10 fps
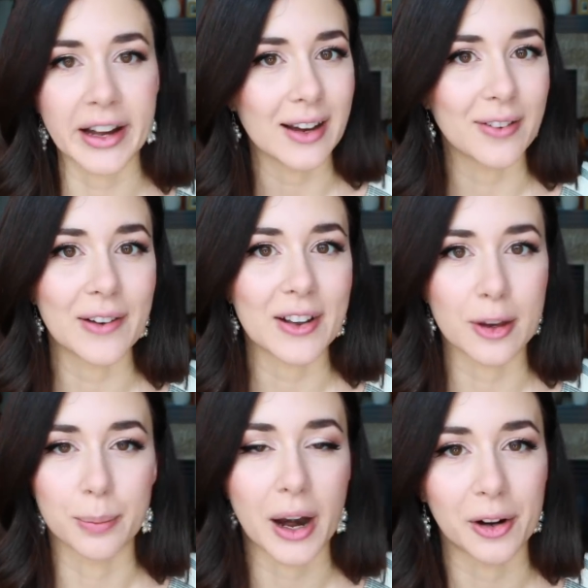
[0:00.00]
and even if it's
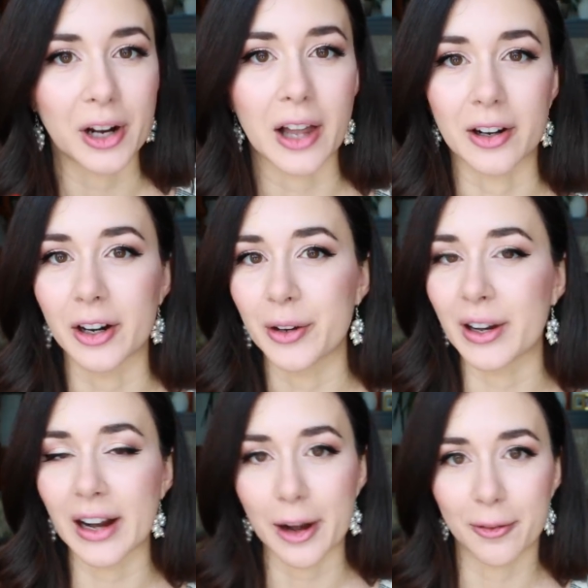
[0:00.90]
a brighter color, you
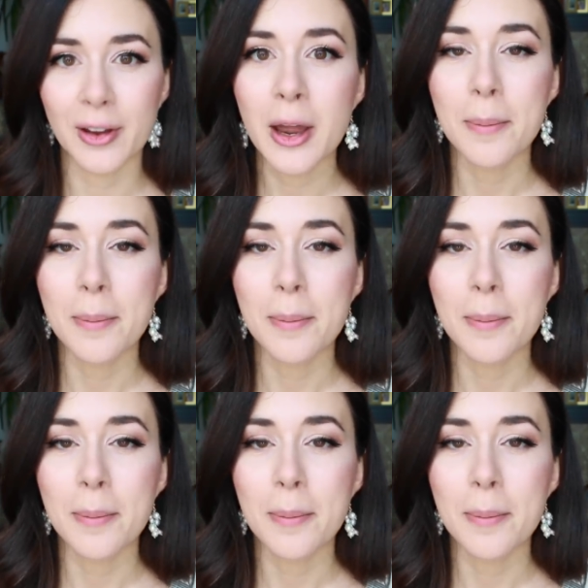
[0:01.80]
can kind of